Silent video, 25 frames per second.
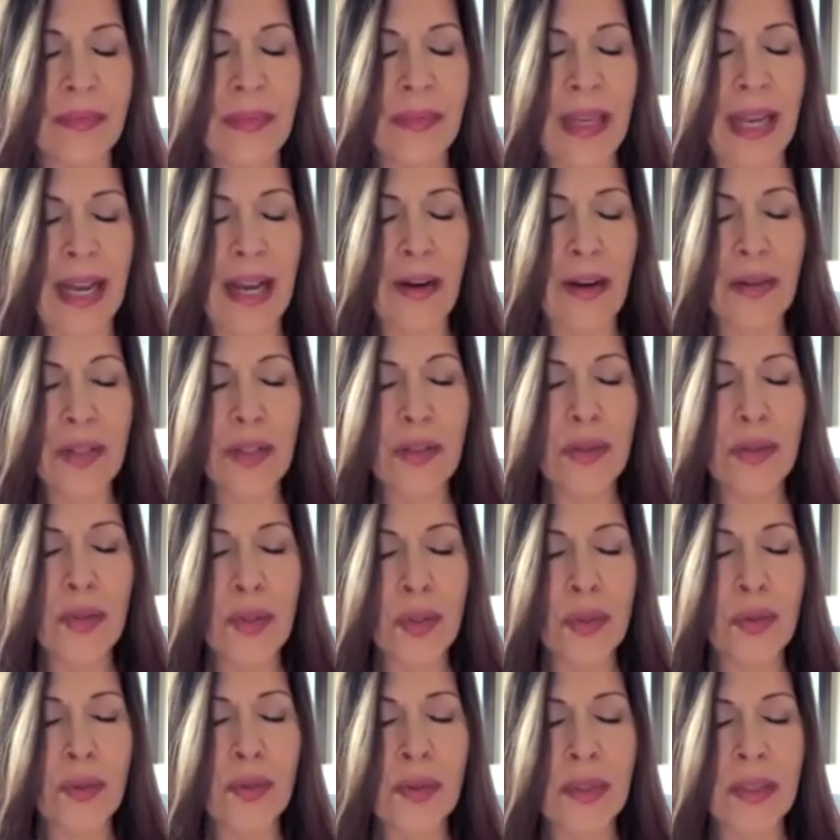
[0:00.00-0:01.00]
How do you
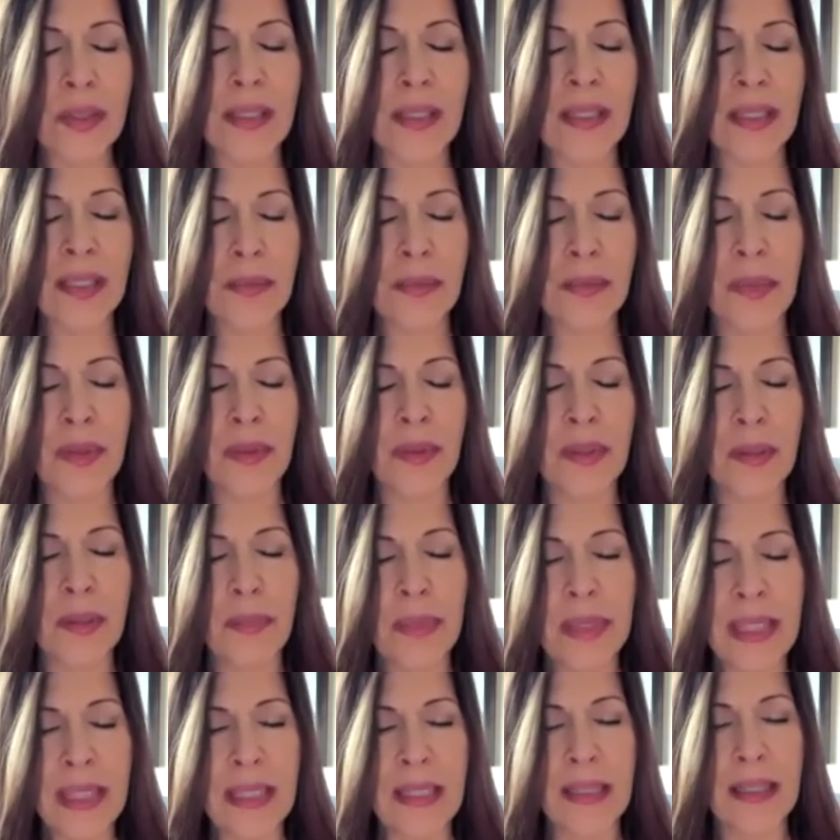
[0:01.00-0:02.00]
choose this month to
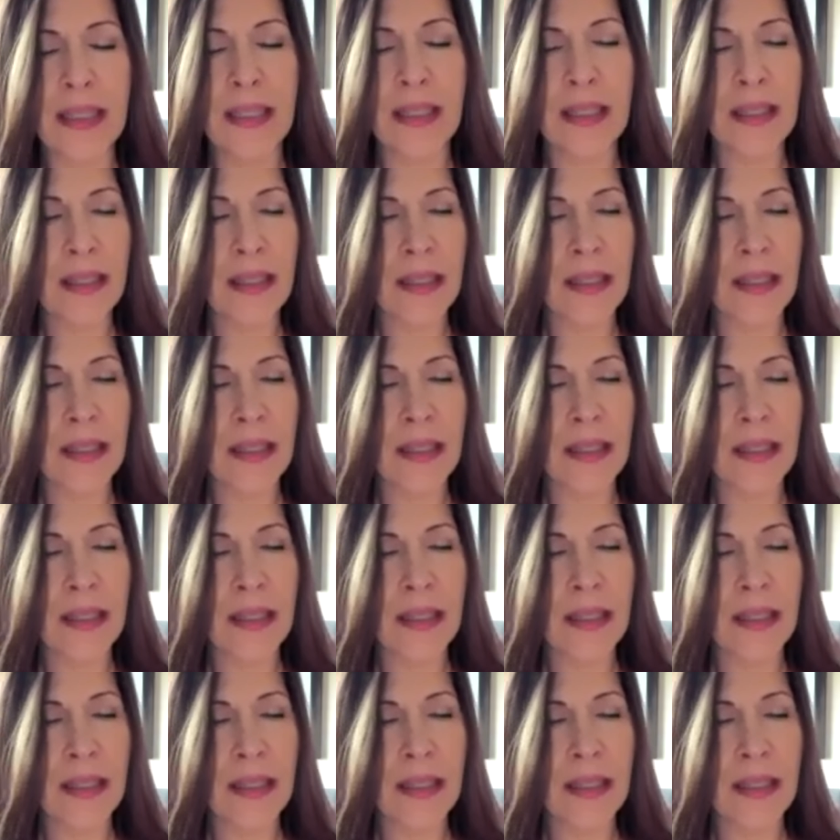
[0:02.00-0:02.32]
be?